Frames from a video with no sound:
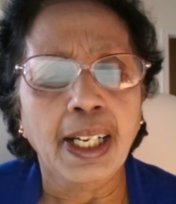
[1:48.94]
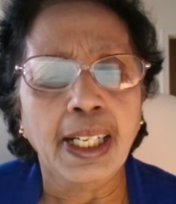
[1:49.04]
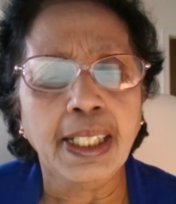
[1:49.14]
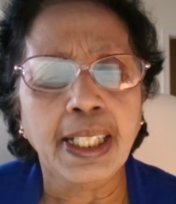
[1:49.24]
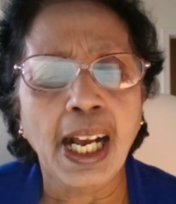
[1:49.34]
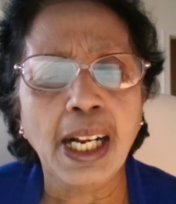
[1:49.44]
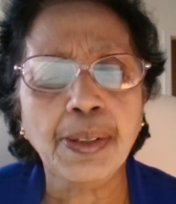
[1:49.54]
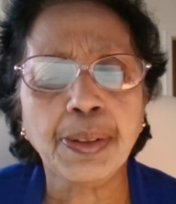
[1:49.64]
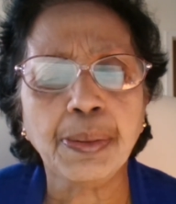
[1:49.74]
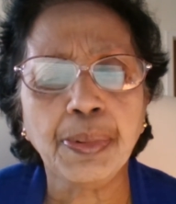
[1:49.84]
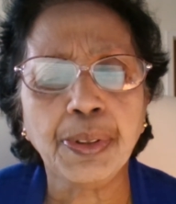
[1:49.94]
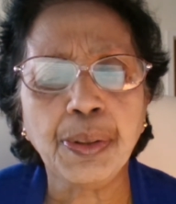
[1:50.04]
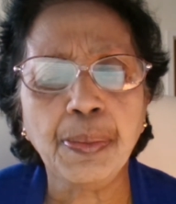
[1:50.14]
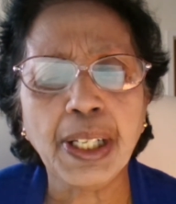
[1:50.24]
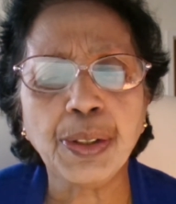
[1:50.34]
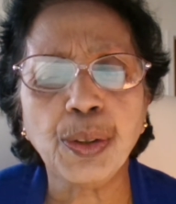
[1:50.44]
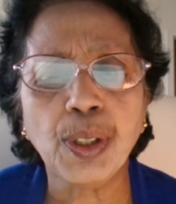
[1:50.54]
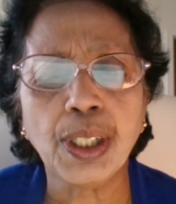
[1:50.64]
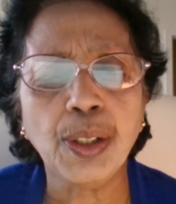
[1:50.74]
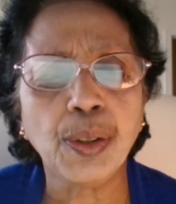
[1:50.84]
It helps to make
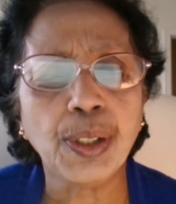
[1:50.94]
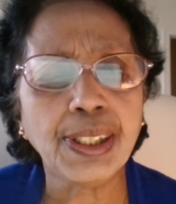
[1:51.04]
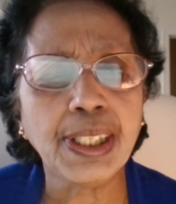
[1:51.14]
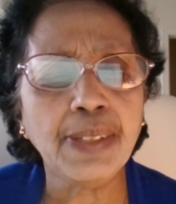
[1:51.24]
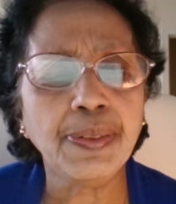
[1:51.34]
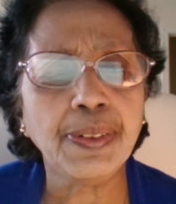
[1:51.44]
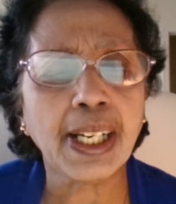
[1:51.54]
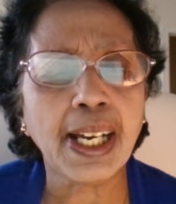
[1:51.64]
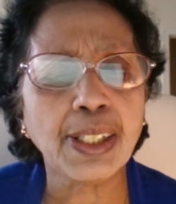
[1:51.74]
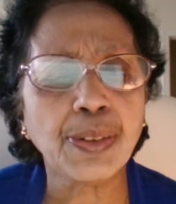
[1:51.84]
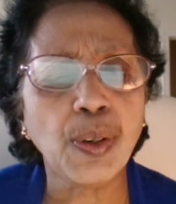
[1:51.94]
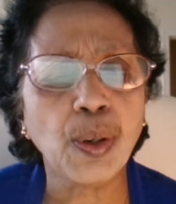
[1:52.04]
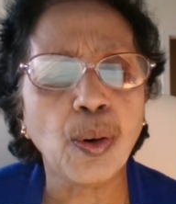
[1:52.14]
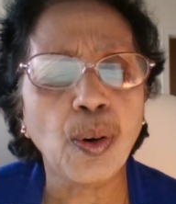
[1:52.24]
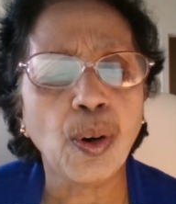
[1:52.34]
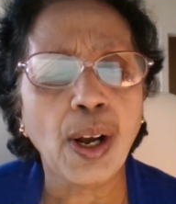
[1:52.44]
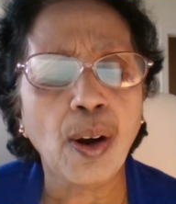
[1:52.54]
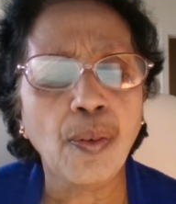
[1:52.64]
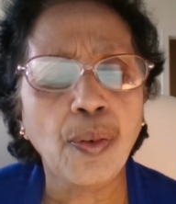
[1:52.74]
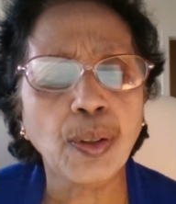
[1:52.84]
sure you receive the cash flow
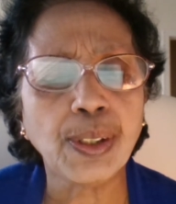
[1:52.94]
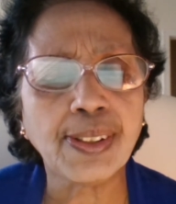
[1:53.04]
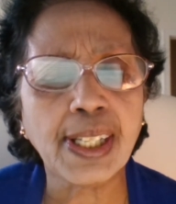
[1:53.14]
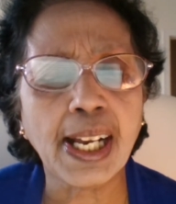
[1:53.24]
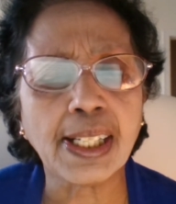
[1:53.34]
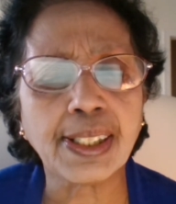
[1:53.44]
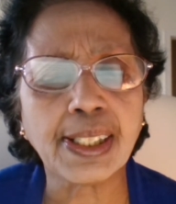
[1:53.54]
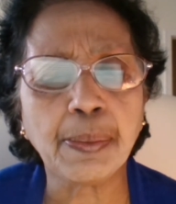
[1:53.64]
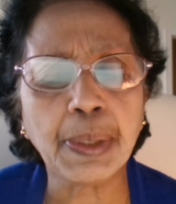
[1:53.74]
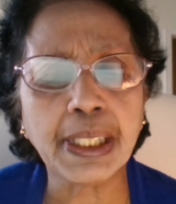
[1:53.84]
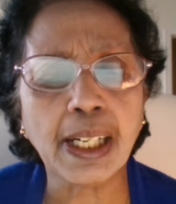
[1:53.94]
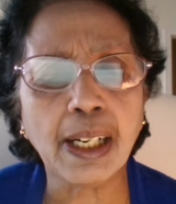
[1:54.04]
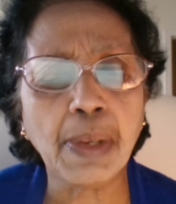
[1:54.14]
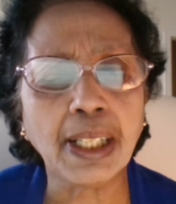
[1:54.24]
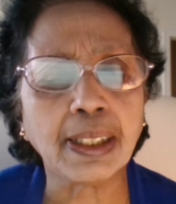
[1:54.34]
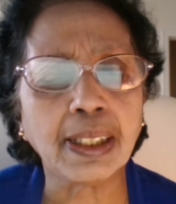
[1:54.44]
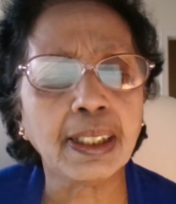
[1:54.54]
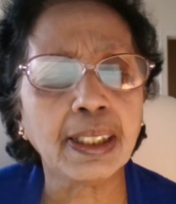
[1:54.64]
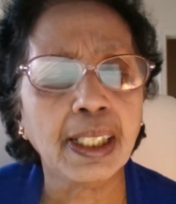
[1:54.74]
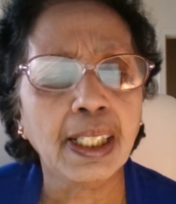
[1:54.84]
for the sales in a particular month
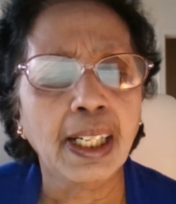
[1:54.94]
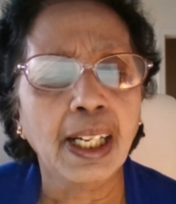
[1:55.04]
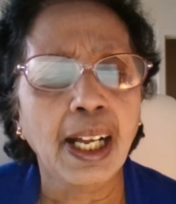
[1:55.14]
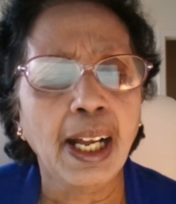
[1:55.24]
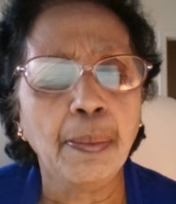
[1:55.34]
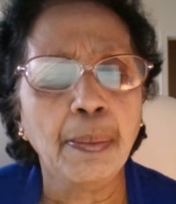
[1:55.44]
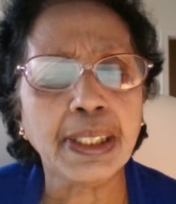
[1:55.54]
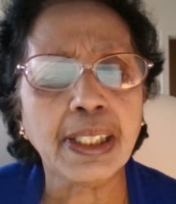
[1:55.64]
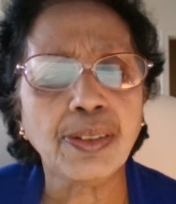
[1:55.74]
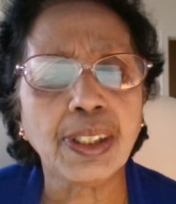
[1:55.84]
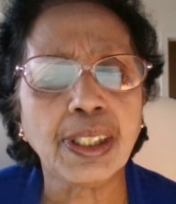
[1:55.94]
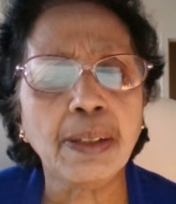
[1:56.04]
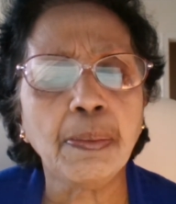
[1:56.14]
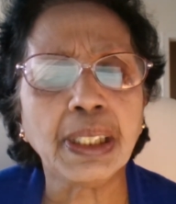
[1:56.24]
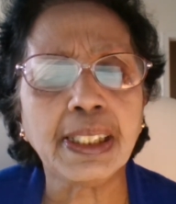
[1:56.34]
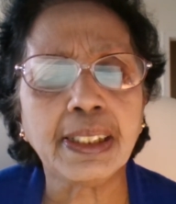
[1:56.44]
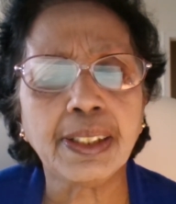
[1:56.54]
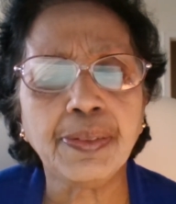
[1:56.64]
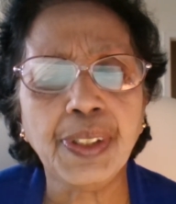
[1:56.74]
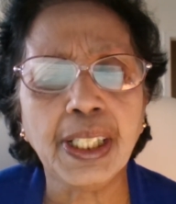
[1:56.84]
matches with the
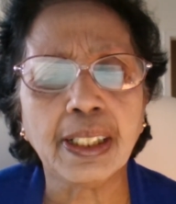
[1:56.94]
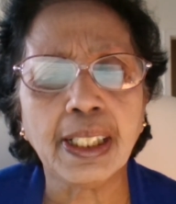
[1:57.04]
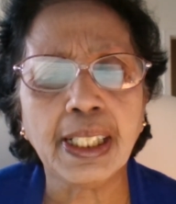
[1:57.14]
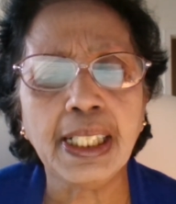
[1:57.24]
budgeted figure.